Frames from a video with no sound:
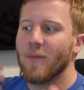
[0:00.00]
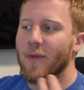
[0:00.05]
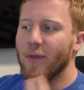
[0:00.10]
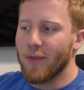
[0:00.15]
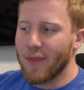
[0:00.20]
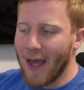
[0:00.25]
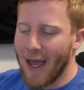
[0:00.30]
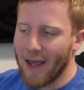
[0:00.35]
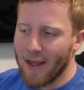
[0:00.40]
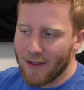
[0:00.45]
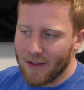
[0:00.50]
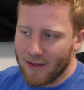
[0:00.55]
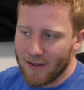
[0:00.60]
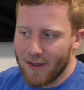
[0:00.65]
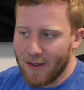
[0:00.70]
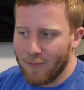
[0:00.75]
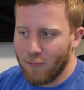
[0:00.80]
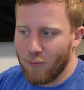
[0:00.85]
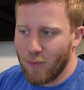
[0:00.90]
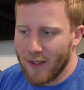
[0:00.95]
that
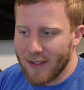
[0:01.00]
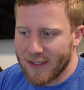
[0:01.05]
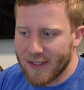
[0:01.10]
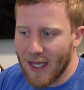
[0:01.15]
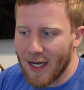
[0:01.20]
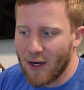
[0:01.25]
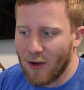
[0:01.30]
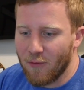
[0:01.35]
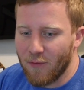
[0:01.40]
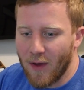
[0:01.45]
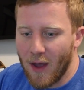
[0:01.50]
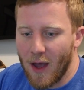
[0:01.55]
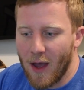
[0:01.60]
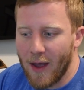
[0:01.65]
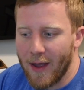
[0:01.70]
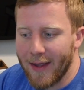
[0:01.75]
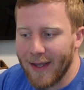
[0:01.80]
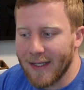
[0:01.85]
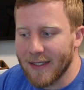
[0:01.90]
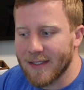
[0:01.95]
instead
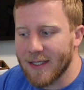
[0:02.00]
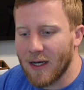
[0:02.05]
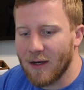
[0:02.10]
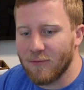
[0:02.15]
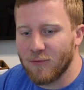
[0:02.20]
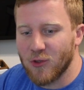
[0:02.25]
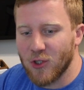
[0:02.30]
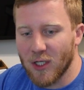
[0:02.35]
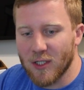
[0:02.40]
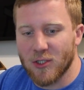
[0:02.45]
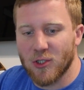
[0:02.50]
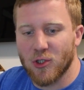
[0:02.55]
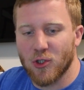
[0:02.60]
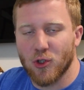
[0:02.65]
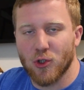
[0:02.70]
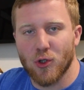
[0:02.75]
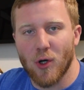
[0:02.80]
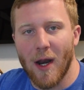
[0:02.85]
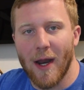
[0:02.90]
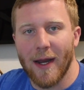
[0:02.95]
of just
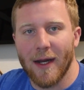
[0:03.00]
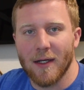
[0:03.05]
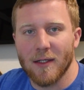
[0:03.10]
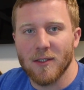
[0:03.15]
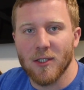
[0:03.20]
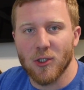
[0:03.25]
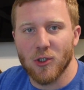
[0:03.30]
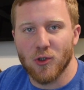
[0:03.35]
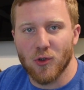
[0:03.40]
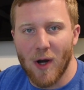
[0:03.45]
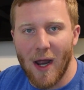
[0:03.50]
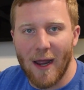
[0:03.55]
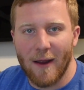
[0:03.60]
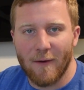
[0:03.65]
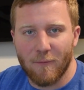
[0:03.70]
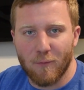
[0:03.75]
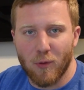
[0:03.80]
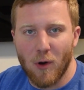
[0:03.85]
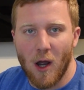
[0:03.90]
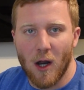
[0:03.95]
trying to
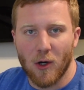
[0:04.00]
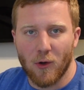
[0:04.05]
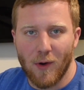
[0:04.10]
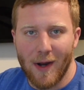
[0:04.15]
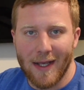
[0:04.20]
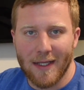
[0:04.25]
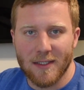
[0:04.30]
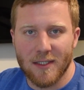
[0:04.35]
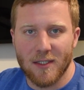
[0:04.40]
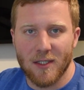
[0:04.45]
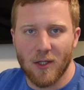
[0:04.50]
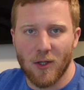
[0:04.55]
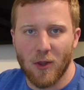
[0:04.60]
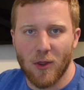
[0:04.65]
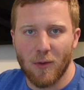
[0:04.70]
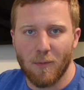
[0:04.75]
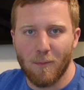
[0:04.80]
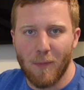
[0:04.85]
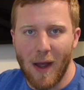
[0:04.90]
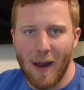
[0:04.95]
drive progress
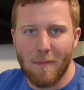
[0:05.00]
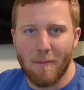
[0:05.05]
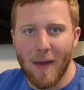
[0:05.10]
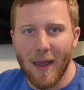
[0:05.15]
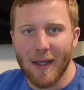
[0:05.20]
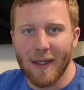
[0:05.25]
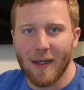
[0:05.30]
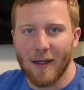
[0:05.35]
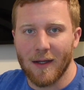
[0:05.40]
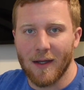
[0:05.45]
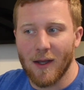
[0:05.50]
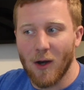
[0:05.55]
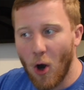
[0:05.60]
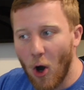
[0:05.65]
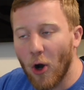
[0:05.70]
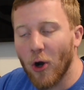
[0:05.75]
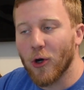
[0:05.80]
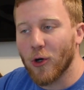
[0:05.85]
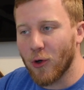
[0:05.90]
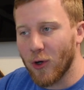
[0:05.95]
by making it
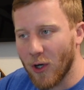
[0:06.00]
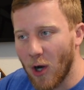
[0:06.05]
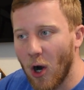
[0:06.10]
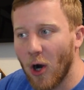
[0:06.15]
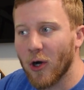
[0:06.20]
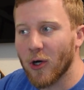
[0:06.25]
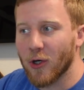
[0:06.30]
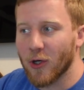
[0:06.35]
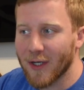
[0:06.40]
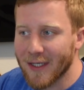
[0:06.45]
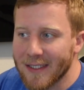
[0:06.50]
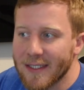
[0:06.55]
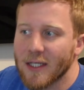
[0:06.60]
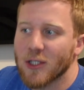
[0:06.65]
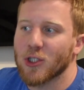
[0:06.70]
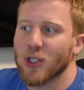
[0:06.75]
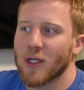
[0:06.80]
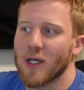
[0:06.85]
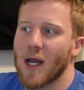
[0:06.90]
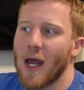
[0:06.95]
harder and harder,
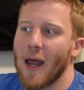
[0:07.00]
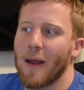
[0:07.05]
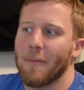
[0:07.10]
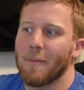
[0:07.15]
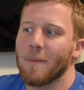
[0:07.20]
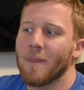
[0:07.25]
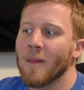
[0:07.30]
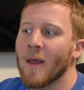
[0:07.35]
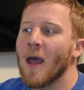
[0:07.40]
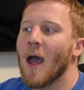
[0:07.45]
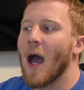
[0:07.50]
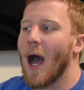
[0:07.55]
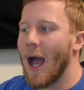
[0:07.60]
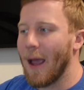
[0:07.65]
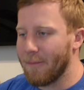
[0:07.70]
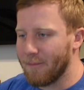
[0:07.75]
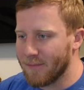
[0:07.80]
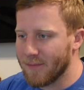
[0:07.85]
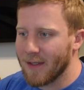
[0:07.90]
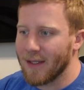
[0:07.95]
essentially
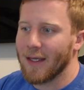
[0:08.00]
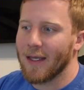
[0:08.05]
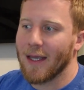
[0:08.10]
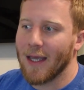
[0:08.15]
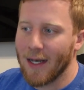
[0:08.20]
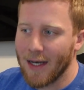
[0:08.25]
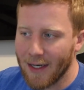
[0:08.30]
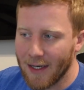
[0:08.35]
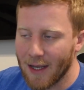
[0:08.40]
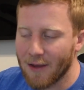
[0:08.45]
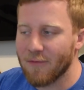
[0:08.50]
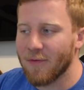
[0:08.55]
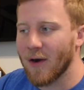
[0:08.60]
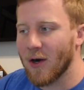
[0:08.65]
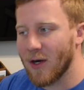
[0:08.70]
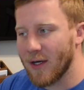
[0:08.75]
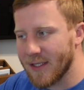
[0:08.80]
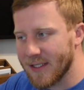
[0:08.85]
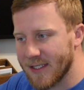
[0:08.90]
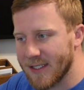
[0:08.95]
I'm hitting a
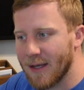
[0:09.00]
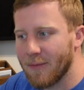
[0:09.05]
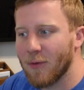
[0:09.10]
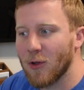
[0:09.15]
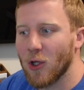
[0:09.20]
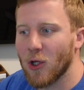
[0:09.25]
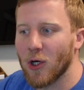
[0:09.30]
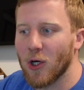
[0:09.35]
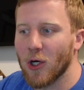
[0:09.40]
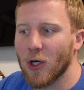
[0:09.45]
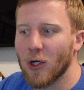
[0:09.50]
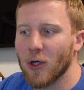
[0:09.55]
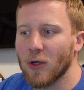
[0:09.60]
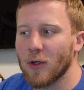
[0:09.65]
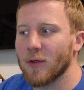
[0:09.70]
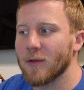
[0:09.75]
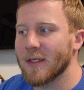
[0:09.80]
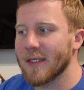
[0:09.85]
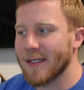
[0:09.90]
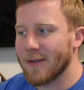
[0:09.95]
very
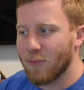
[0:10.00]
similar